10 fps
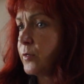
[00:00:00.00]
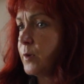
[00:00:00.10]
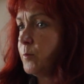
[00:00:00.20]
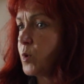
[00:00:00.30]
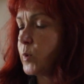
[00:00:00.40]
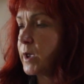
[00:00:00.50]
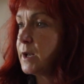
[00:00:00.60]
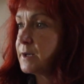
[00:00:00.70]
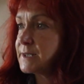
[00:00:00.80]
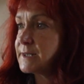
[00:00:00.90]
the more we
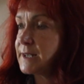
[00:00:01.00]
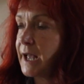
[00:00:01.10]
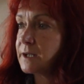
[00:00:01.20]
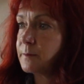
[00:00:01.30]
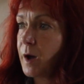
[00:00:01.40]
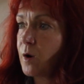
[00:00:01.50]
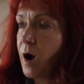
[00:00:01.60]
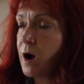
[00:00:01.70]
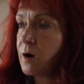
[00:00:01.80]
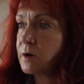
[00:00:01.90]
can understand
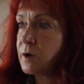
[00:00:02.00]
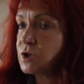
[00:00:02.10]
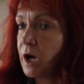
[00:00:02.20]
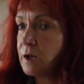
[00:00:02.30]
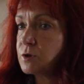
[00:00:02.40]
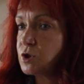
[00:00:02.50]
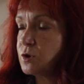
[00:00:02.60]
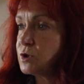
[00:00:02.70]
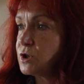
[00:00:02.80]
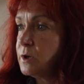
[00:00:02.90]
about our
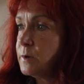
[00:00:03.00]
childhood